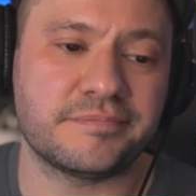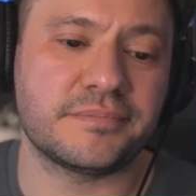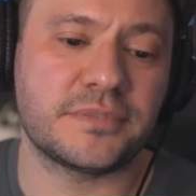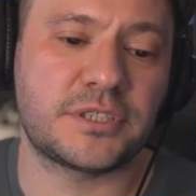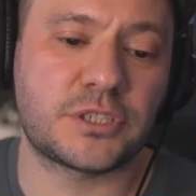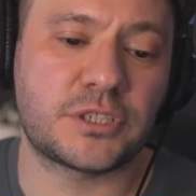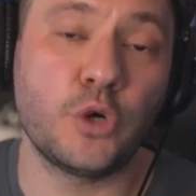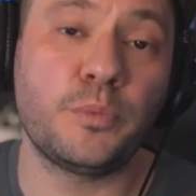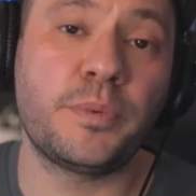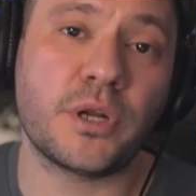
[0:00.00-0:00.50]

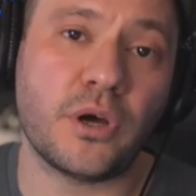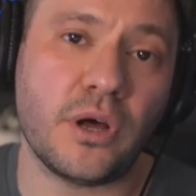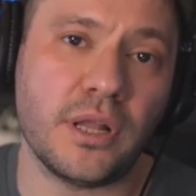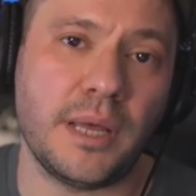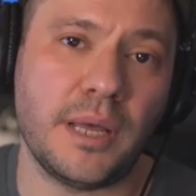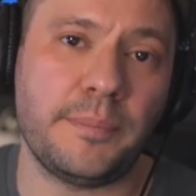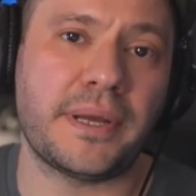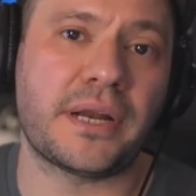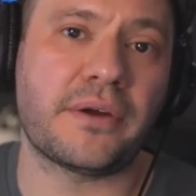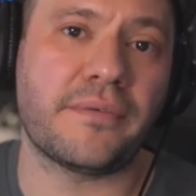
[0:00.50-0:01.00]
scoop it all
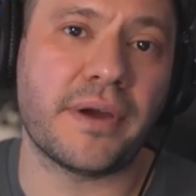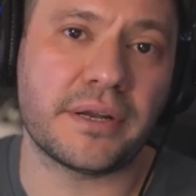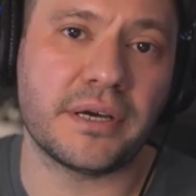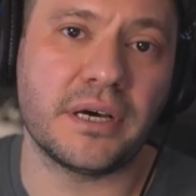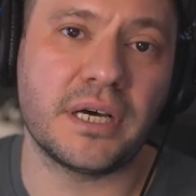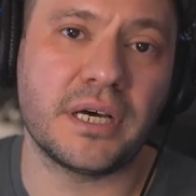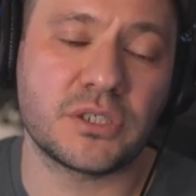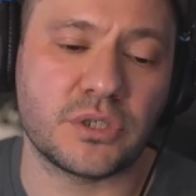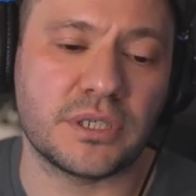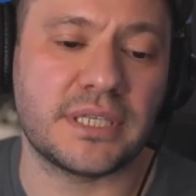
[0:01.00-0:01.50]
up at around
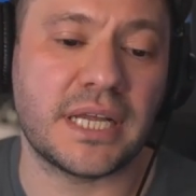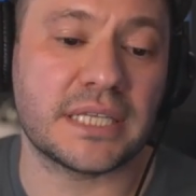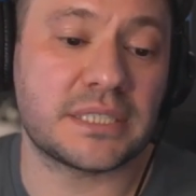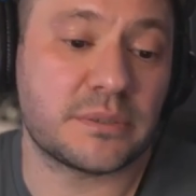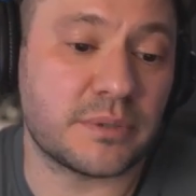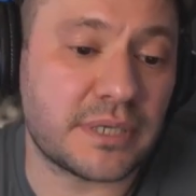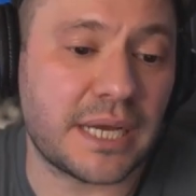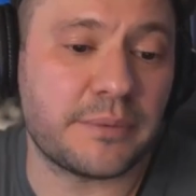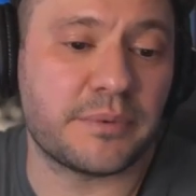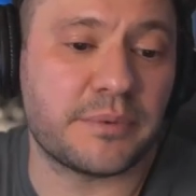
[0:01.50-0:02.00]
100. That's
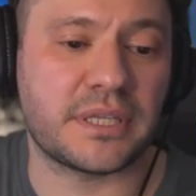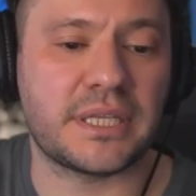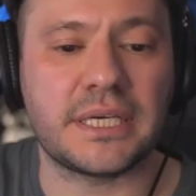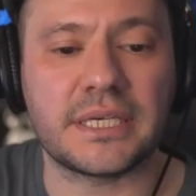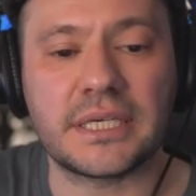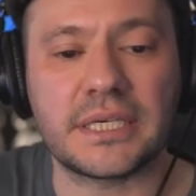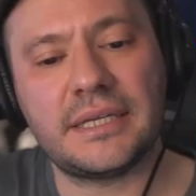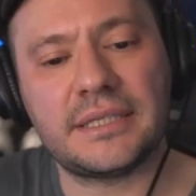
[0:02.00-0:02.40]
what I would think.